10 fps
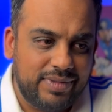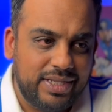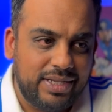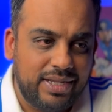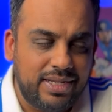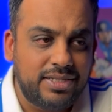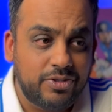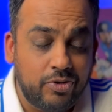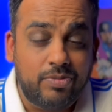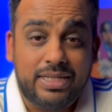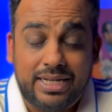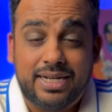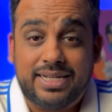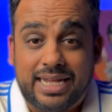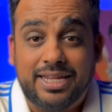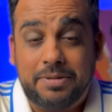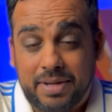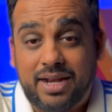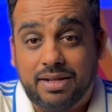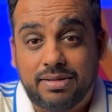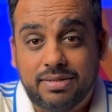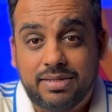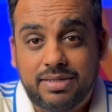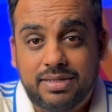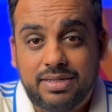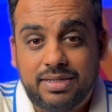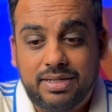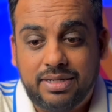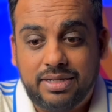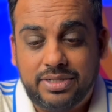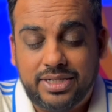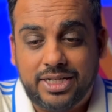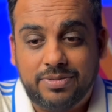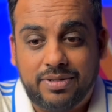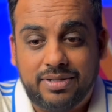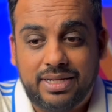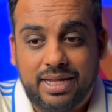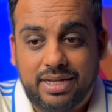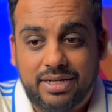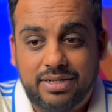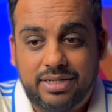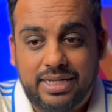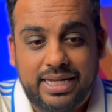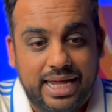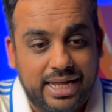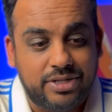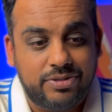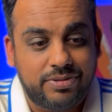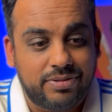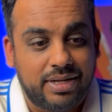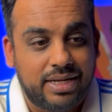he's normally an attacking batter, Jaiswal, and he had to,